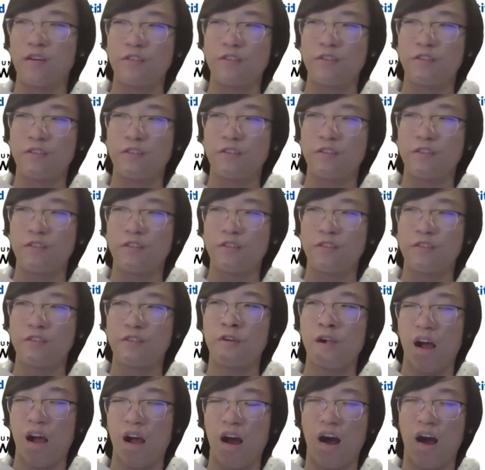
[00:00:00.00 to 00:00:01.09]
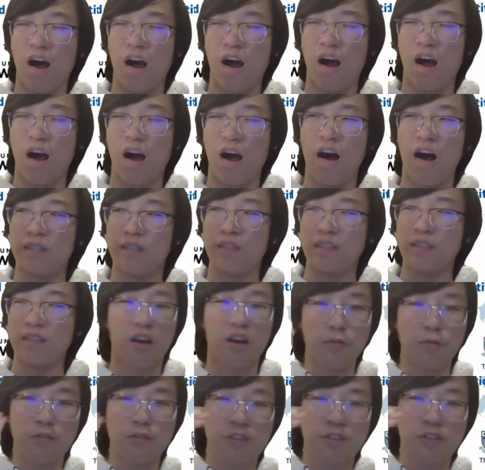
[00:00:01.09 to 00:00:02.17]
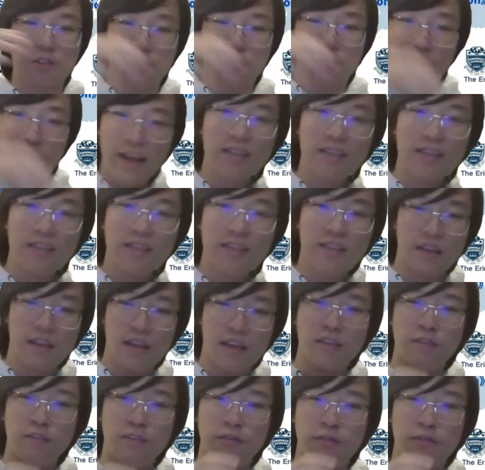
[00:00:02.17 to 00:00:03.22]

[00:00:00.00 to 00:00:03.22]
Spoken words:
prefer to just go straight